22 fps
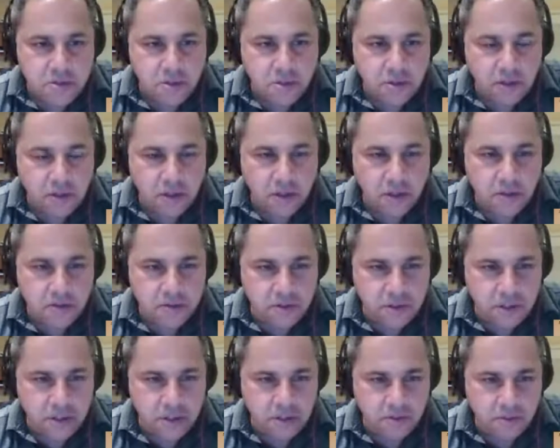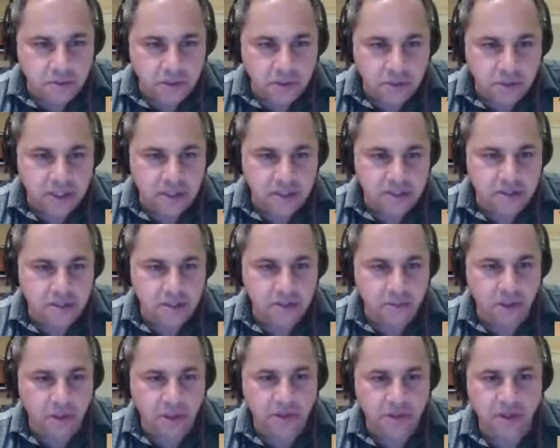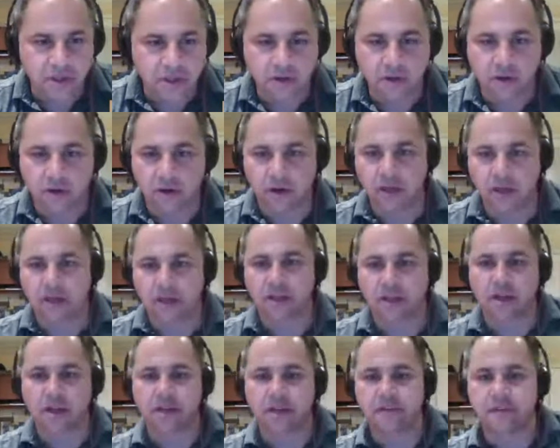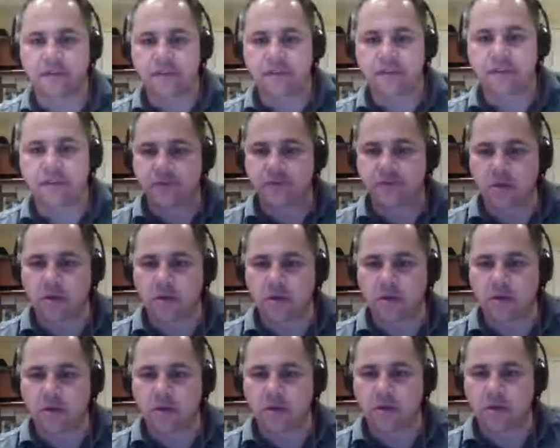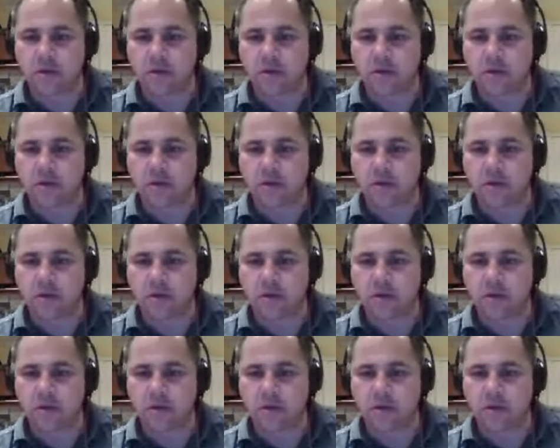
are so close, and it really does seem like there are a lot of different formulas